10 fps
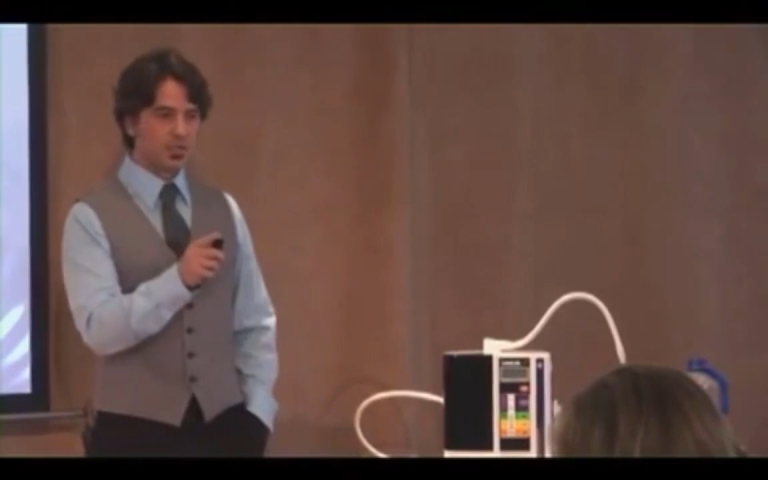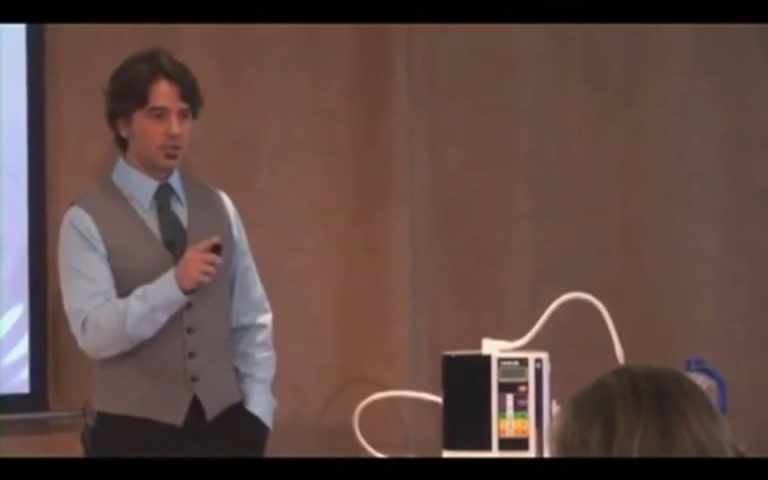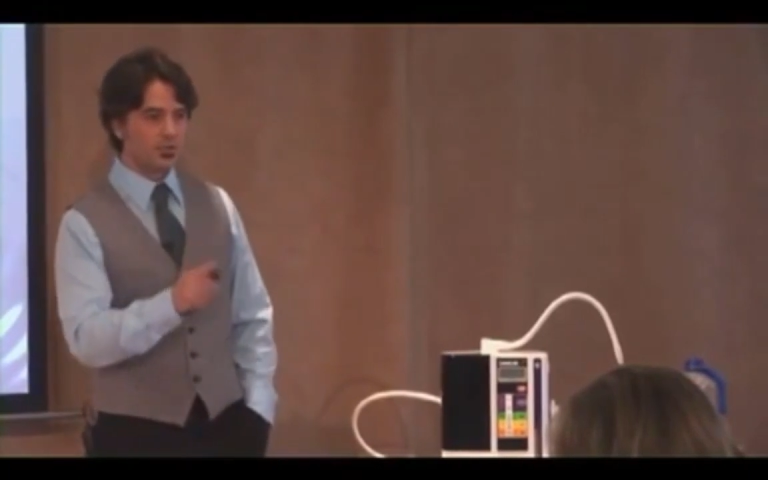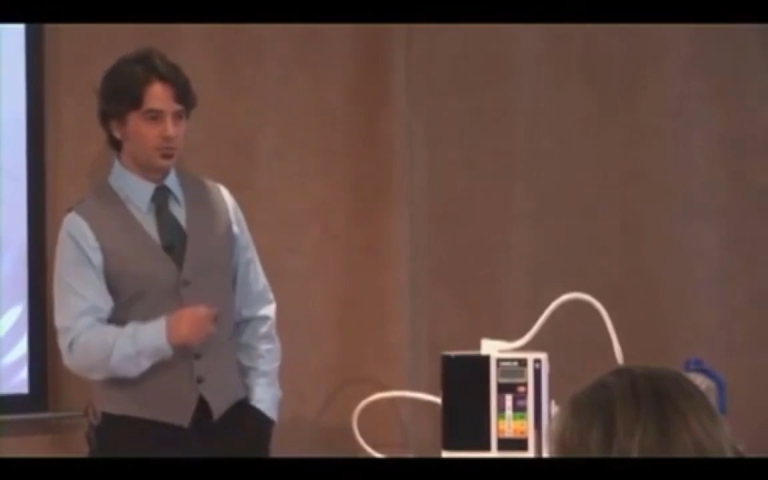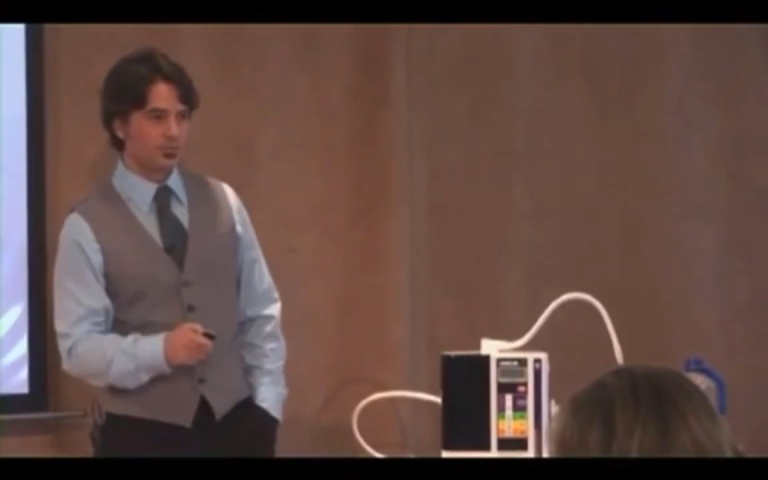the
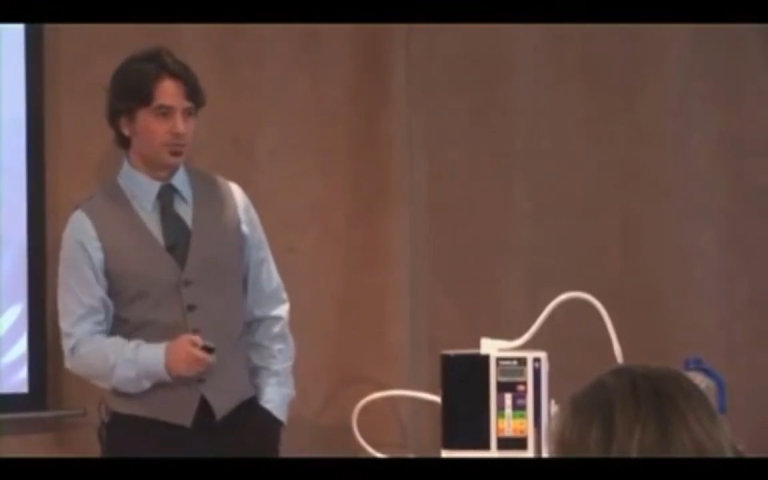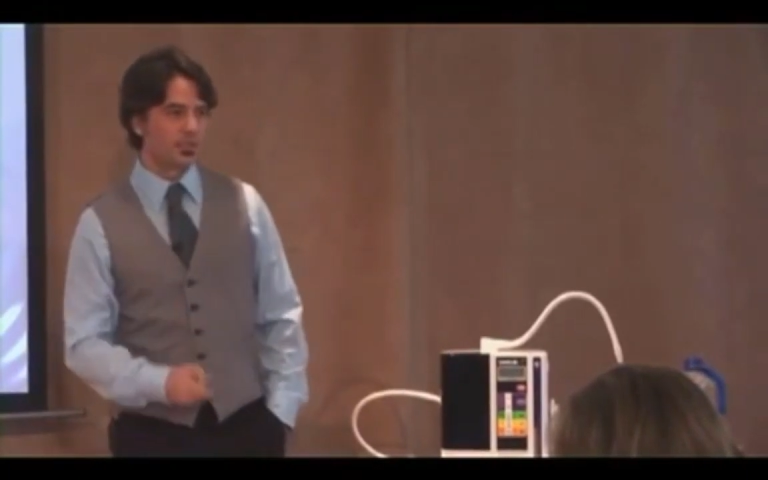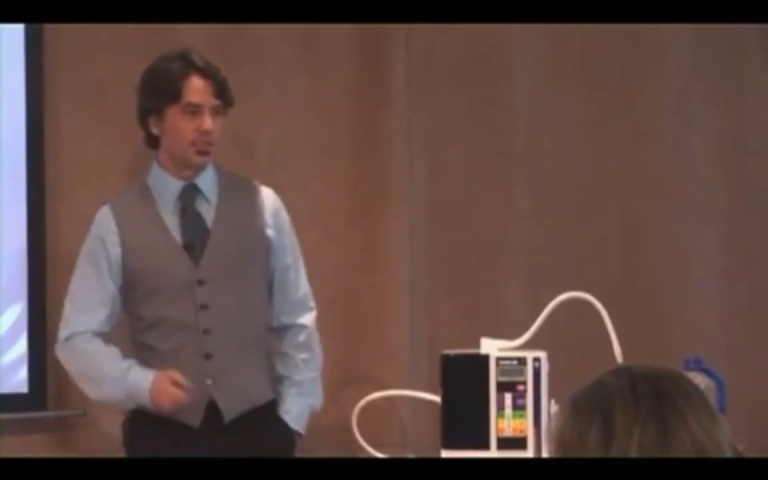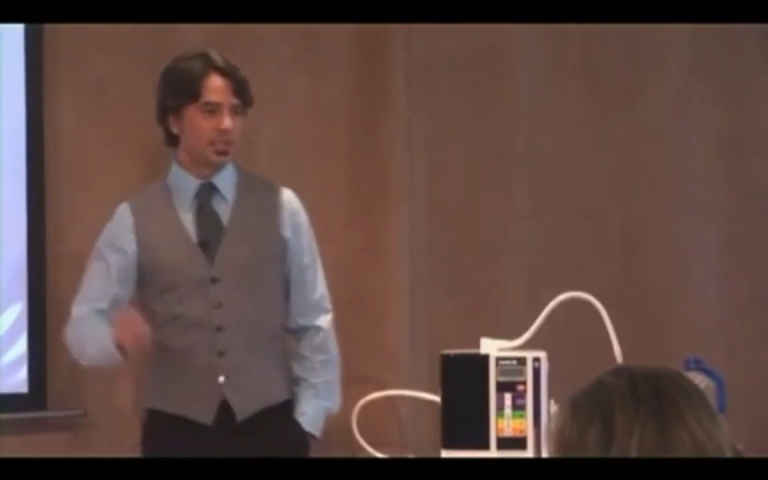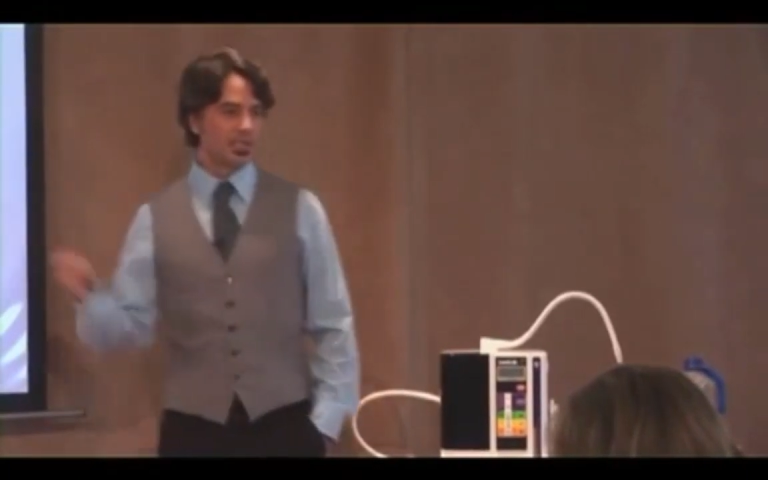news.
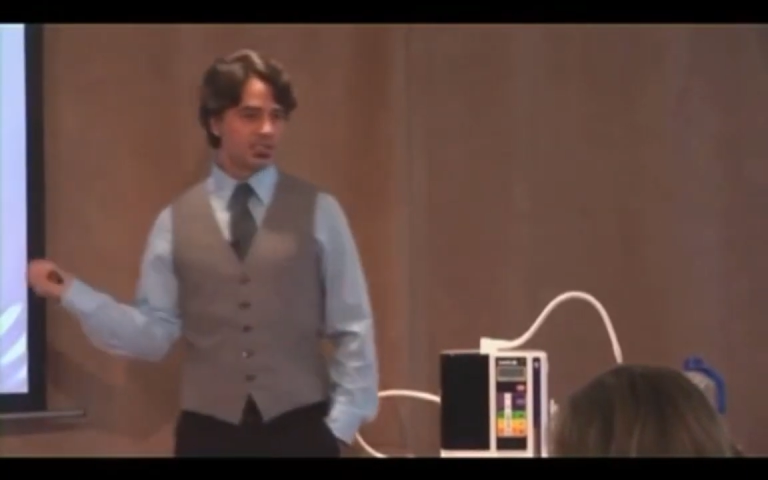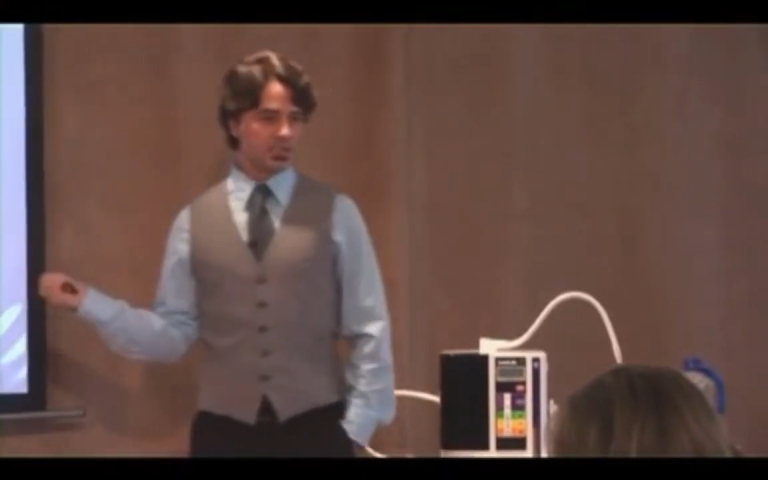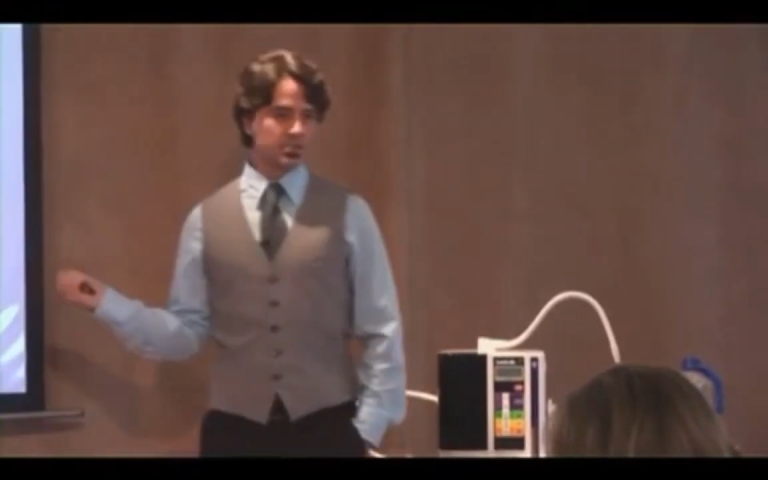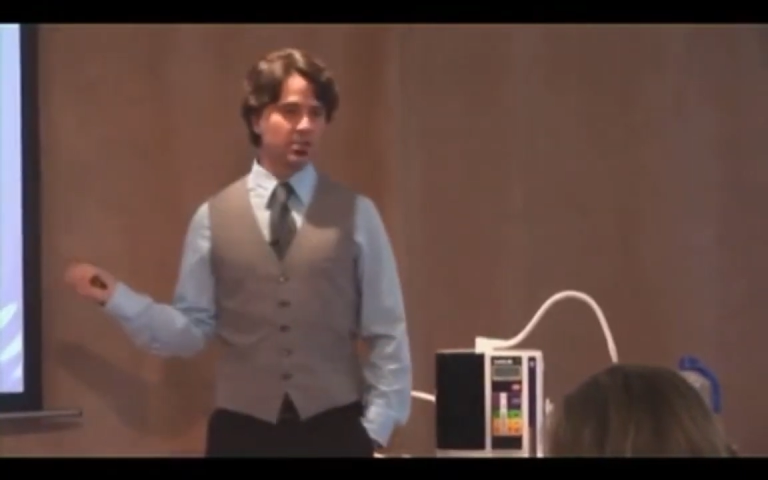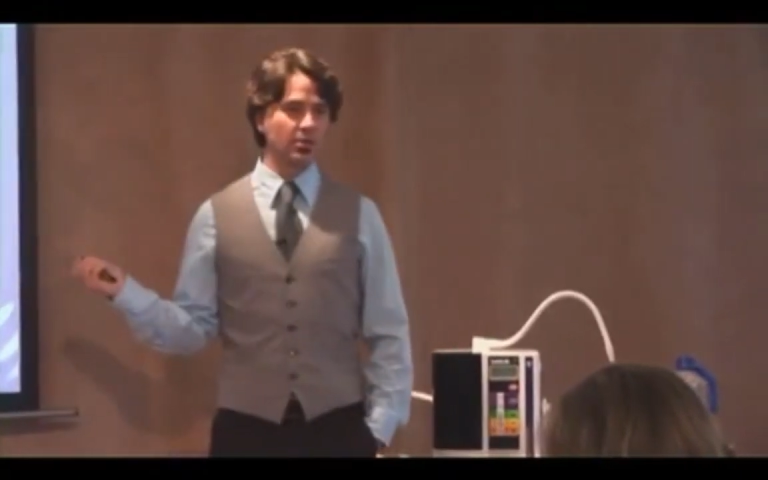Not just